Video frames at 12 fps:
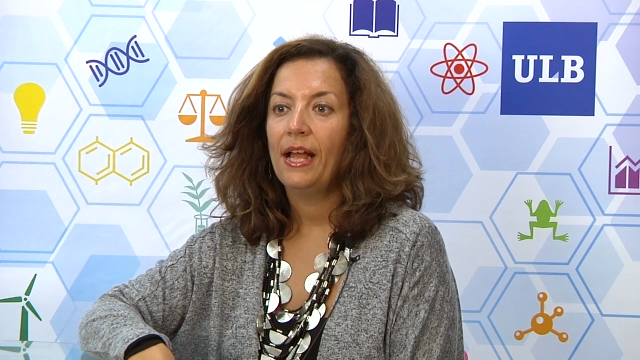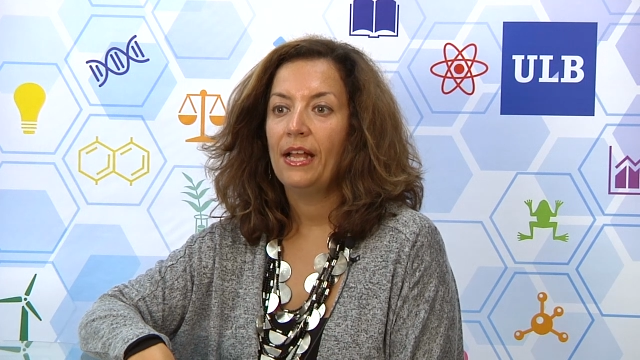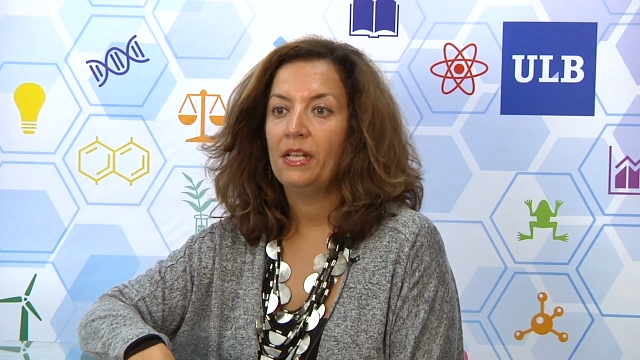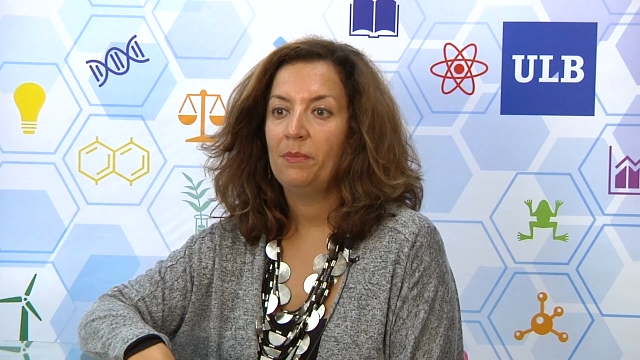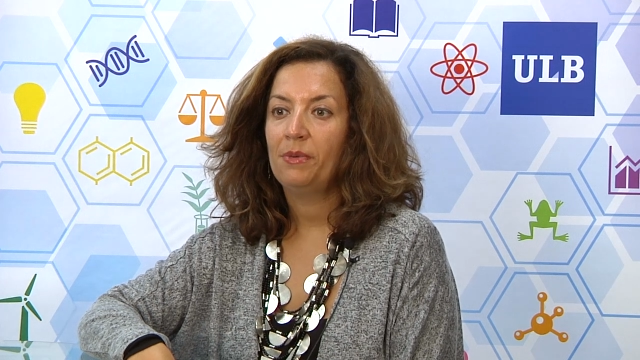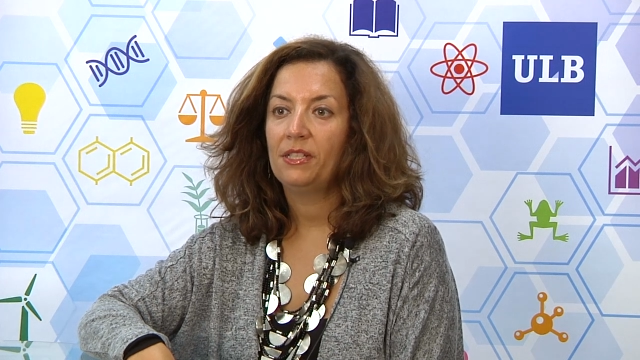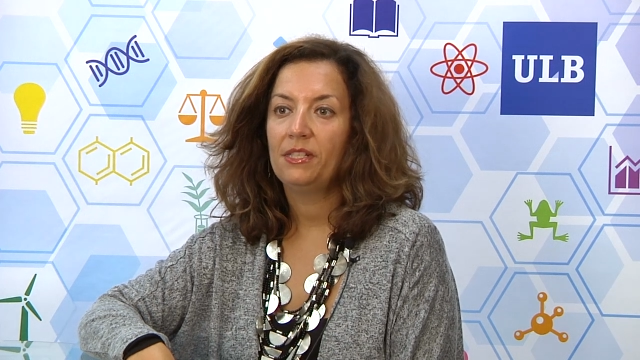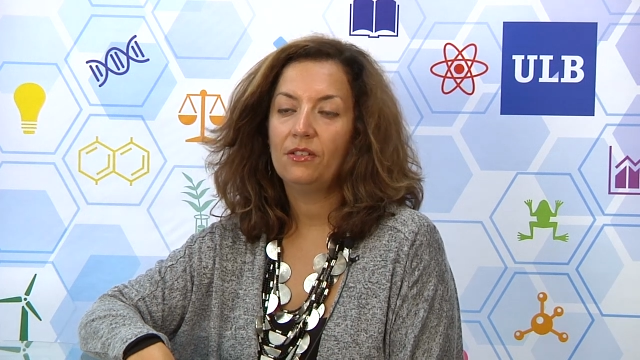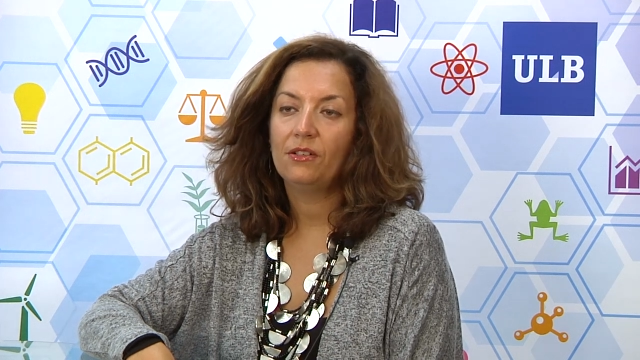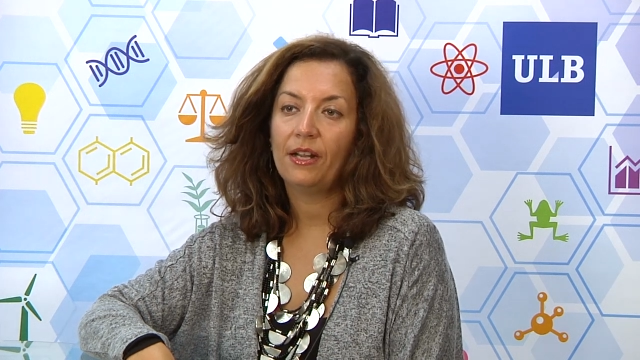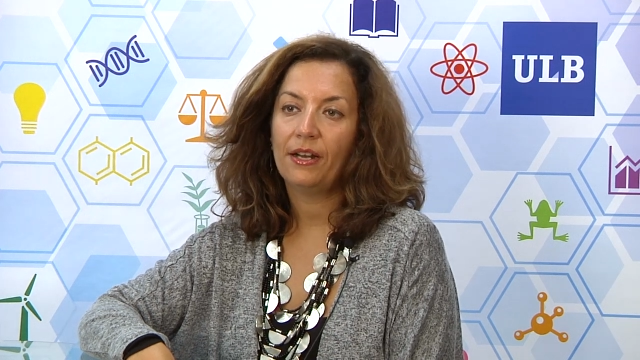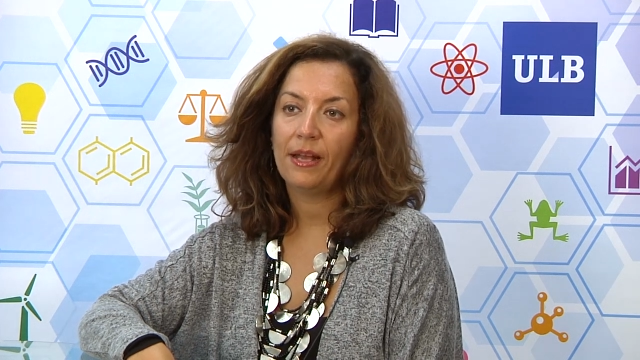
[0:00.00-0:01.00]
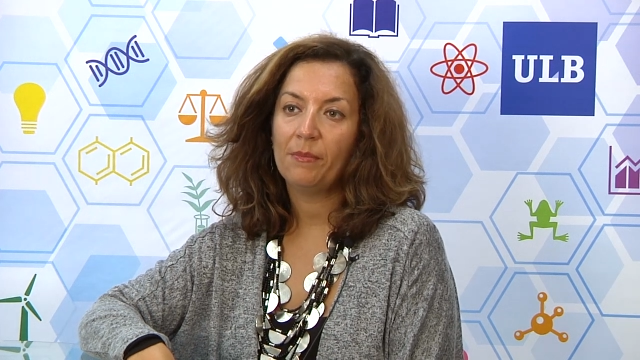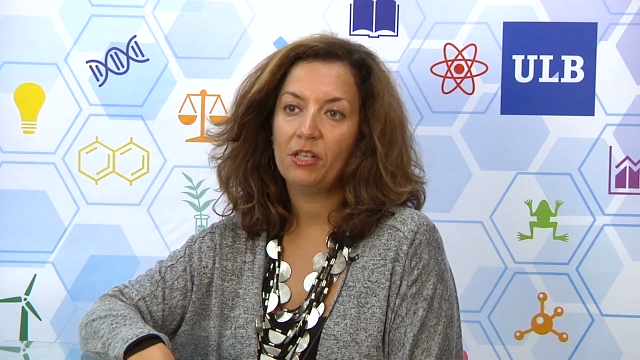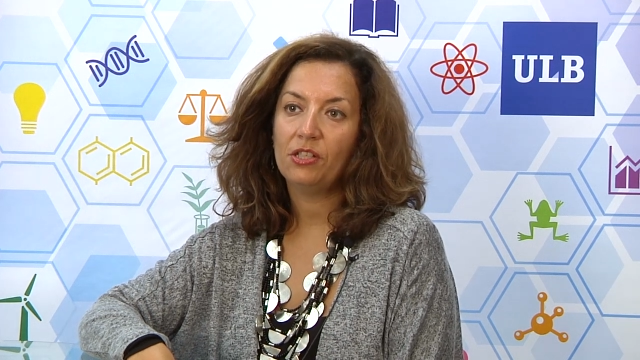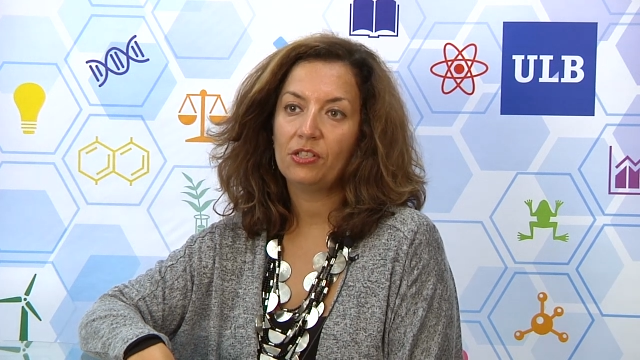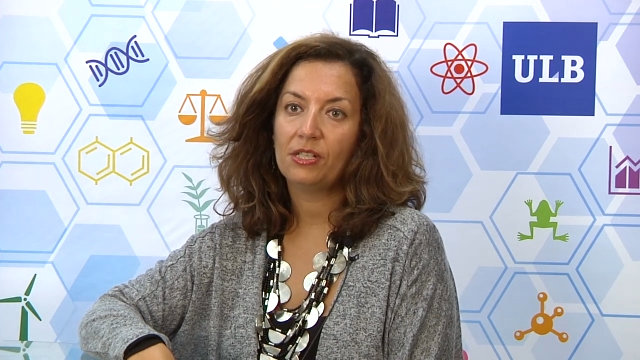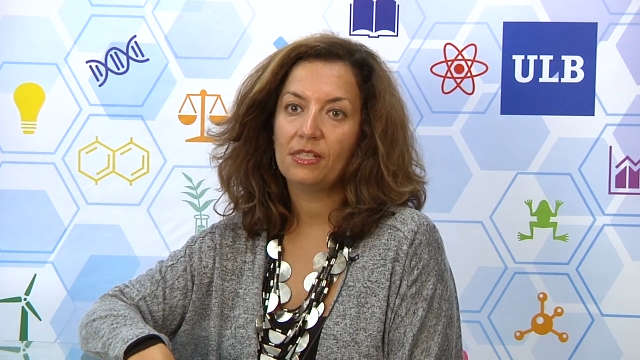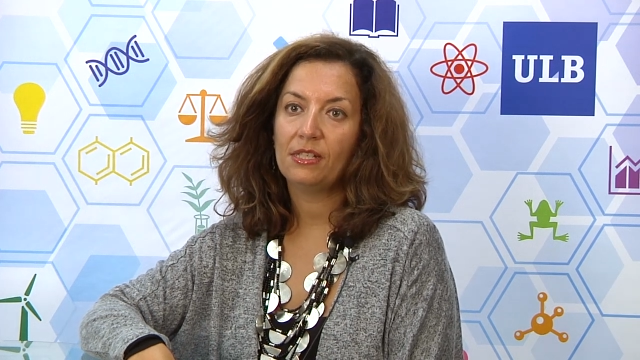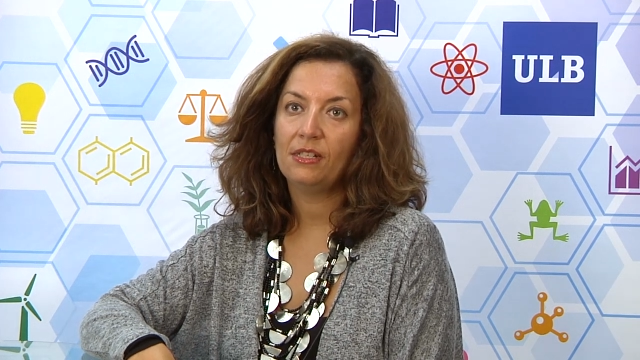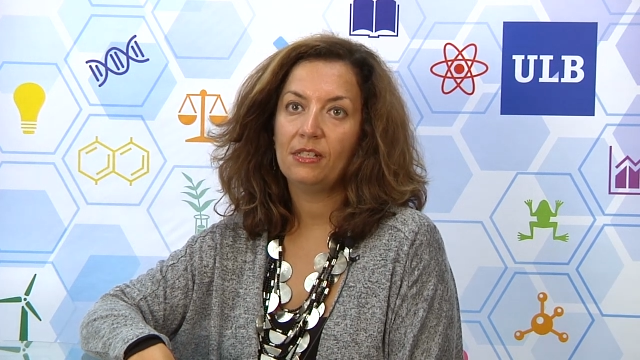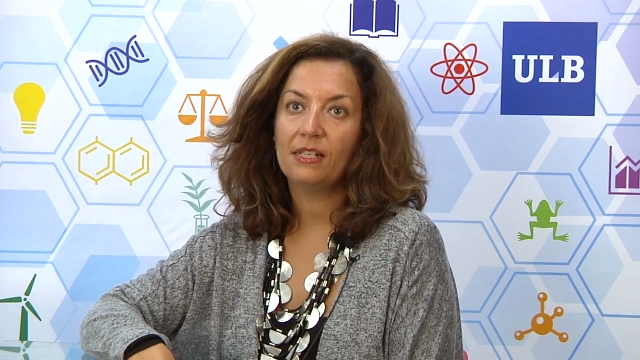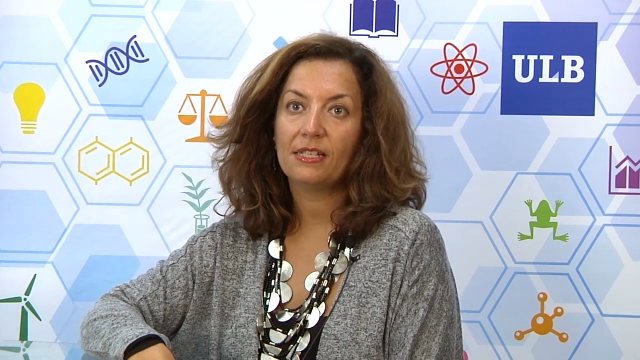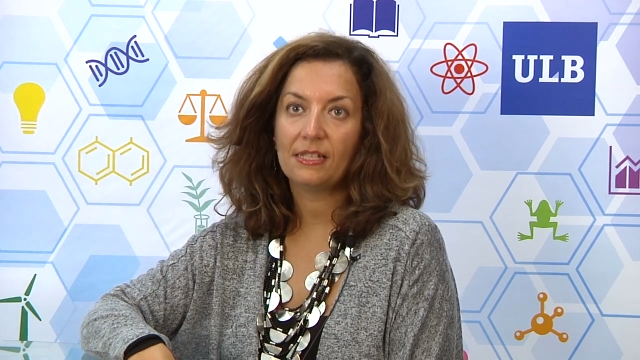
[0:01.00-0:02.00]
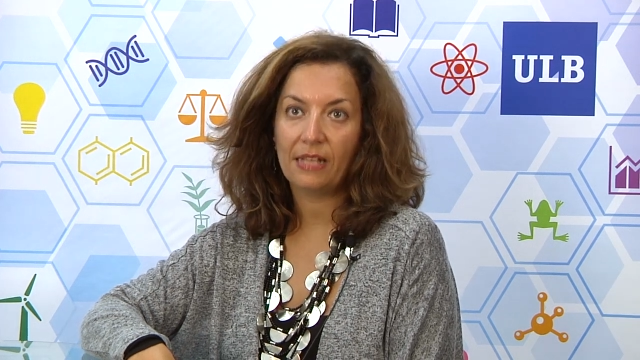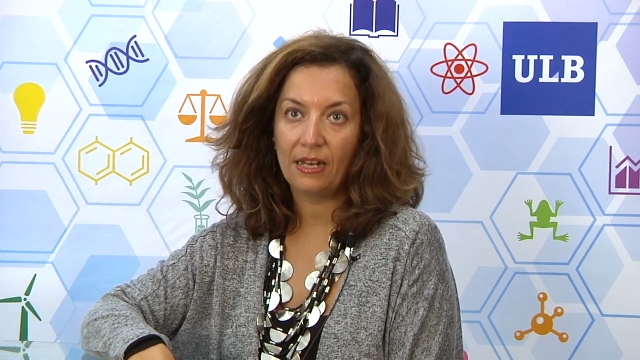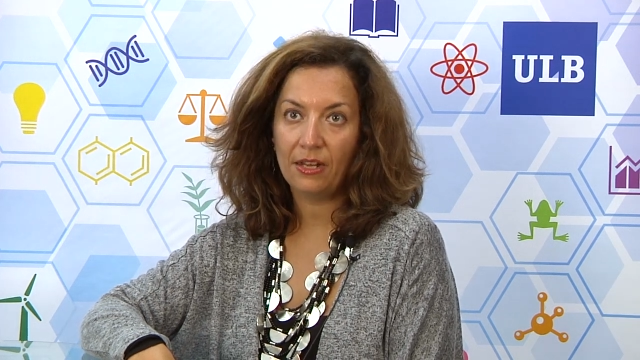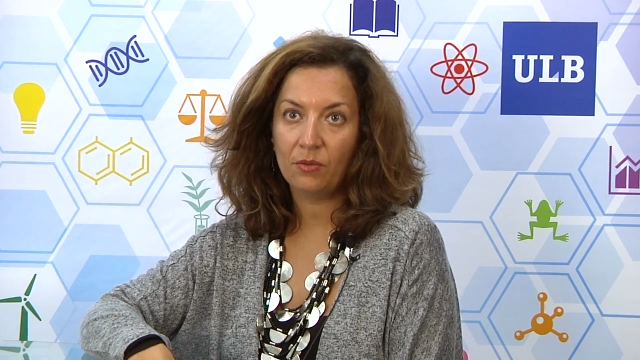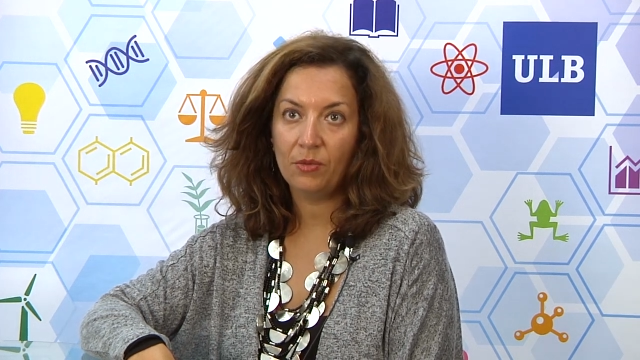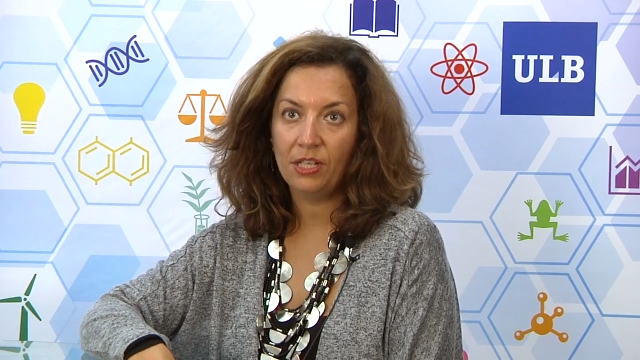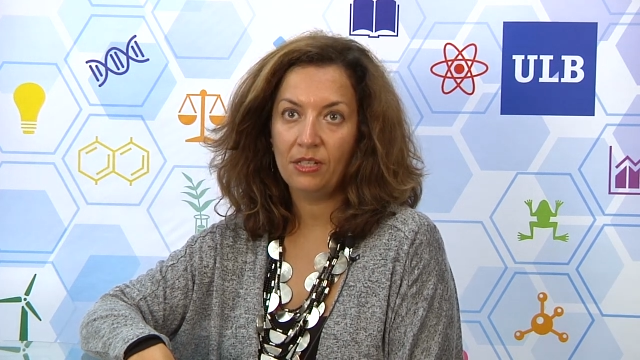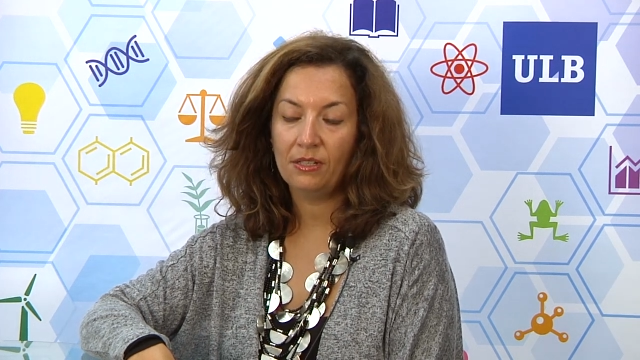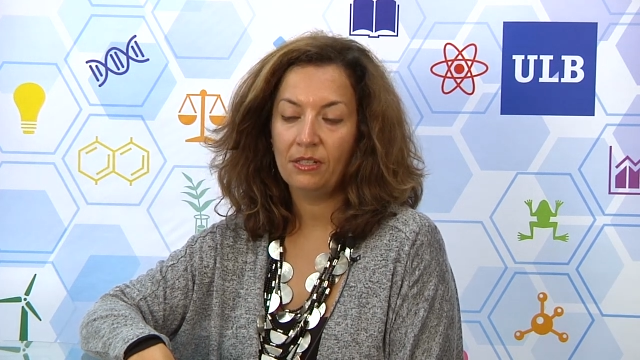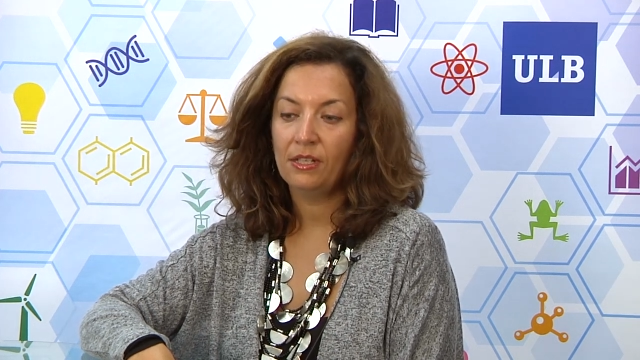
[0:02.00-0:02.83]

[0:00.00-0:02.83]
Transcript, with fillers: and in particular I'm interested in the stellar wind